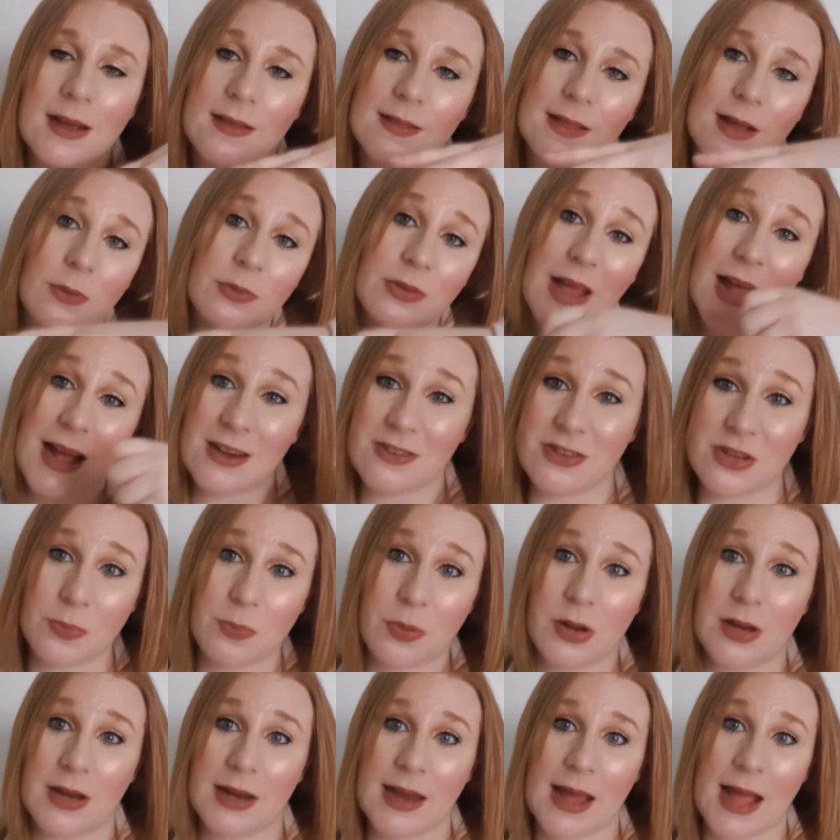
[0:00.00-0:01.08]
that was actually
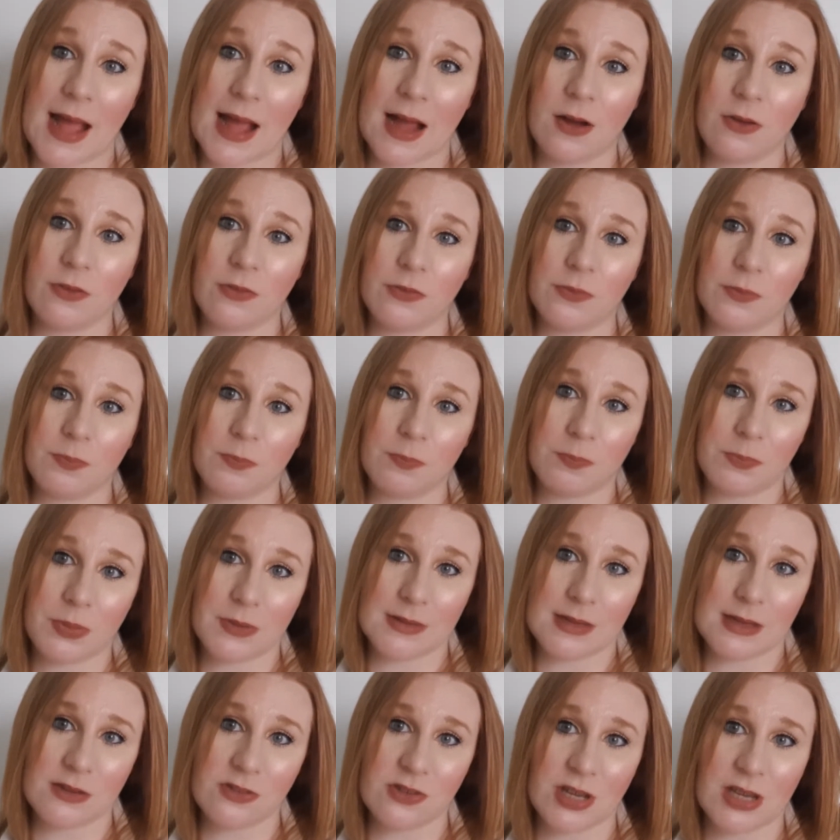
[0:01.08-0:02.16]
pulling it out of
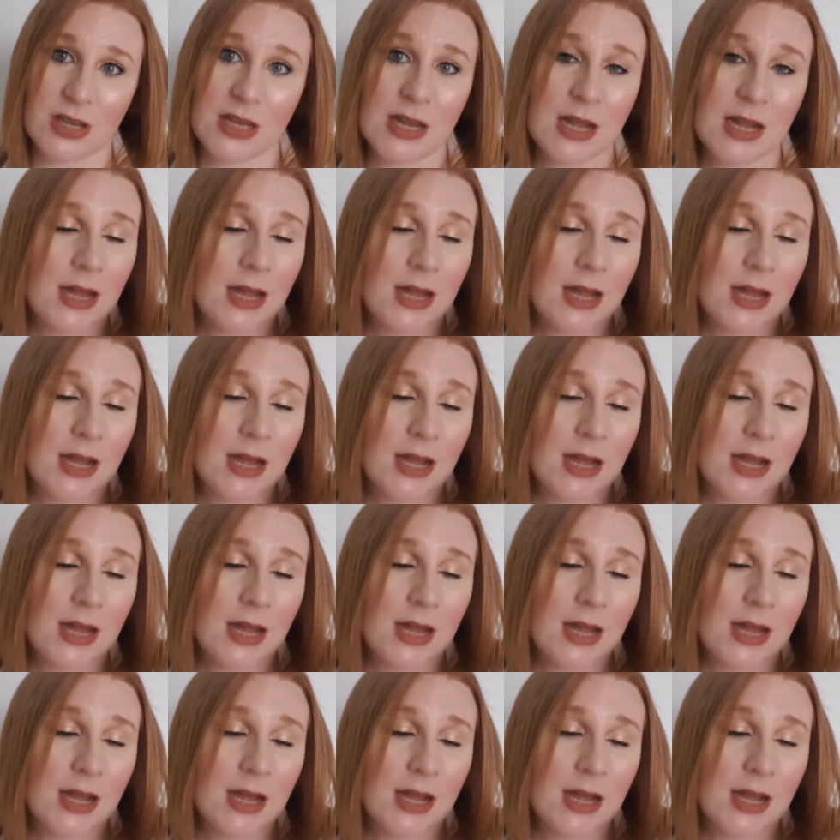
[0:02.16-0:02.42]
position.